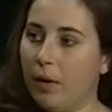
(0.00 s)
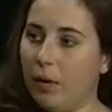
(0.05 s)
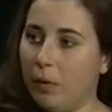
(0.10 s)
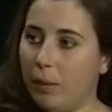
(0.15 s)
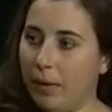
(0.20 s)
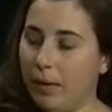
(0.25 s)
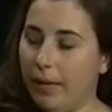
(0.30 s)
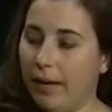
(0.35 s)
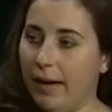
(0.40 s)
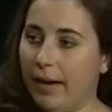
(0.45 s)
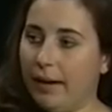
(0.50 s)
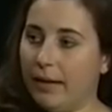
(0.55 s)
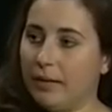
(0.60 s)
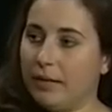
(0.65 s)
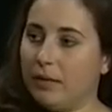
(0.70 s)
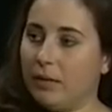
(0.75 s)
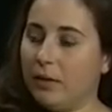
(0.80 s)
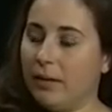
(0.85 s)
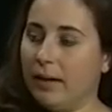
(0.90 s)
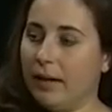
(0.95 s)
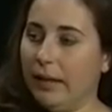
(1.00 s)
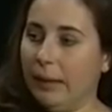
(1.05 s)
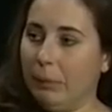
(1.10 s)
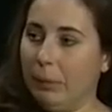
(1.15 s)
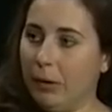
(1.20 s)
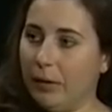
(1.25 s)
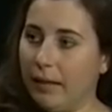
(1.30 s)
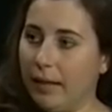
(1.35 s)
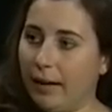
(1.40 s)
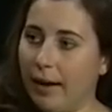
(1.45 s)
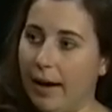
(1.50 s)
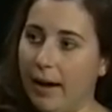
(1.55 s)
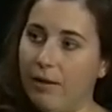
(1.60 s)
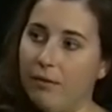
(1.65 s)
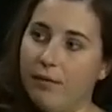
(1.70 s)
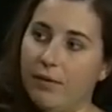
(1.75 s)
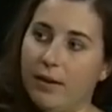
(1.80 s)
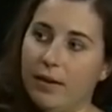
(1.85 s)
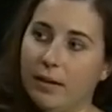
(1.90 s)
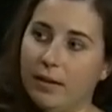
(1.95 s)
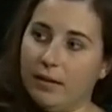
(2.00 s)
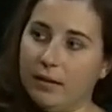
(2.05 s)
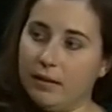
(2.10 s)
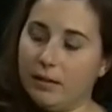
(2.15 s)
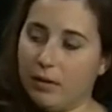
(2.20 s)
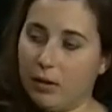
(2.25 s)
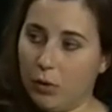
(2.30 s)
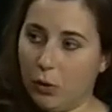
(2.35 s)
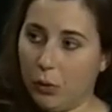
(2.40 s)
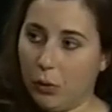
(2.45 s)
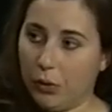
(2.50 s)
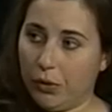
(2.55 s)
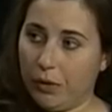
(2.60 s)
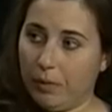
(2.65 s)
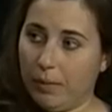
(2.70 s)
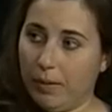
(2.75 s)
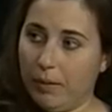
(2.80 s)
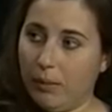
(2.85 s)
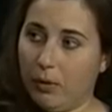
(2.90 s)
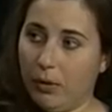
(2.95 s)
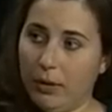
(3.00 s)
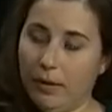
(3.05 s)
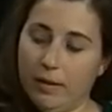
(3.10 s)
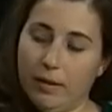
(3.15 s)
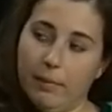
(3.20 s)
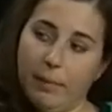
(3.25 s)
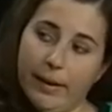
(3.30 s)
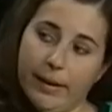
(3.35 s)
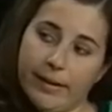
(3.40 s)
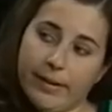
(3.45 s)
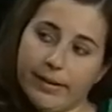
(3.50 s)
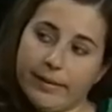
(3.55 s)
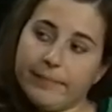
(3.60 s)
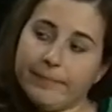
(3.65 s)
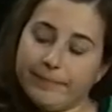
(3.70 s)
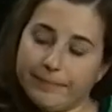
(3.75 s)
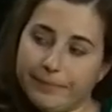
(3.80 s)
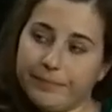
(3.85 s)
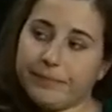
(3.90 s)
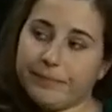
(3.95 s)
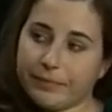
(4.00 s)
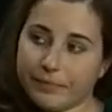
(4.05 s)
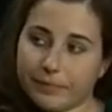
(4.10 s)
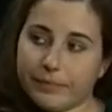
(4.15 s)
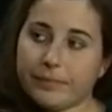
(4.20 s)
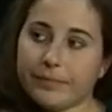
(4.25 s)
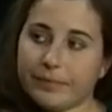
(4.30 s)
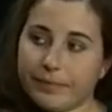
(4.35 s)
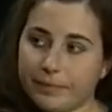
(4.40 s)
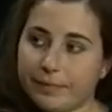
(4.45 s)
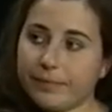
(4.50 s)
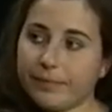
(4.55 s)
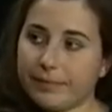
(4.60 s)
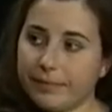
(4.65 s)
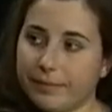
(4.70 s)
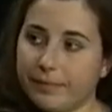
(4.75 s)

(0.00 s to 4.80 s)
relaxed so they can build the confidence in order to be more independent. Mm-hmm. Mm-hmm. That's a